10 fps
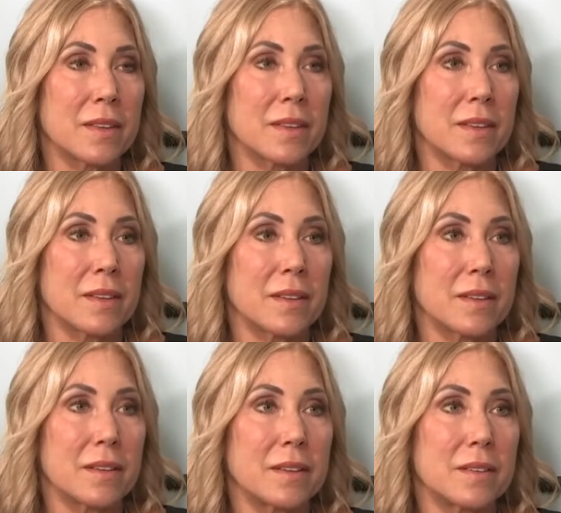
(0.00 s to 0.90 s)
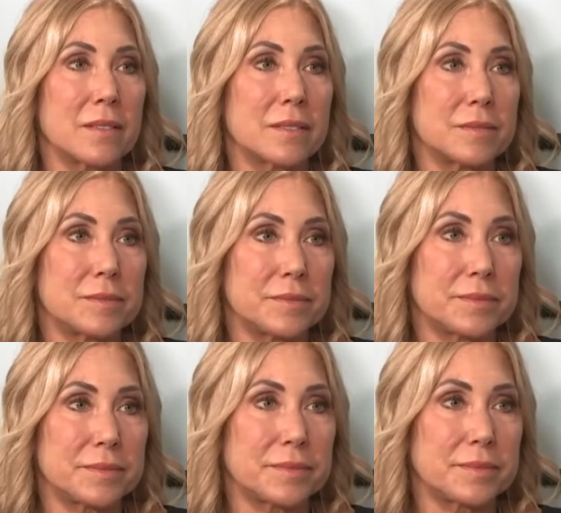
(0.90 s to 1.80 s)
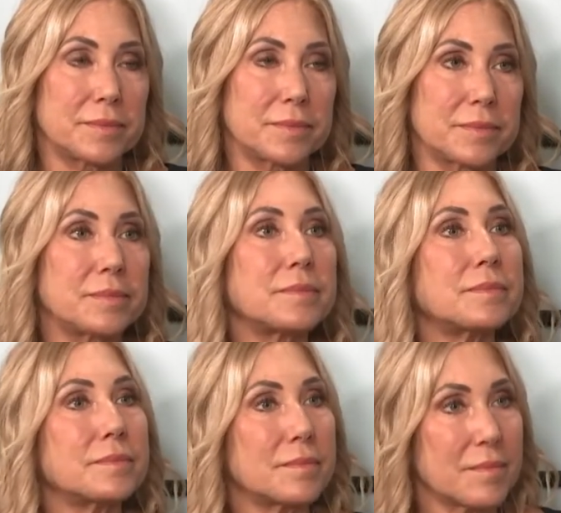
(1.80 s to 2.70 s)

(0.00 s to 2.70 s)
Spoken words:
(silent)